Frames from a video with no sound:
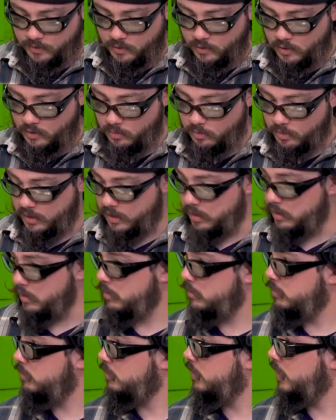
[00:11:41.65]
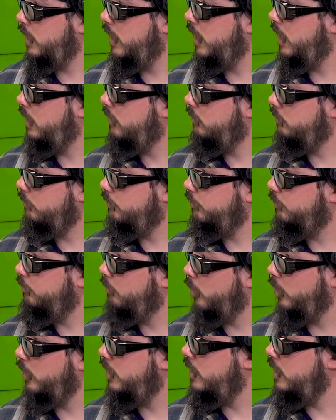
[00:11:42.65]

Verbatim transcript: There would have been uh, more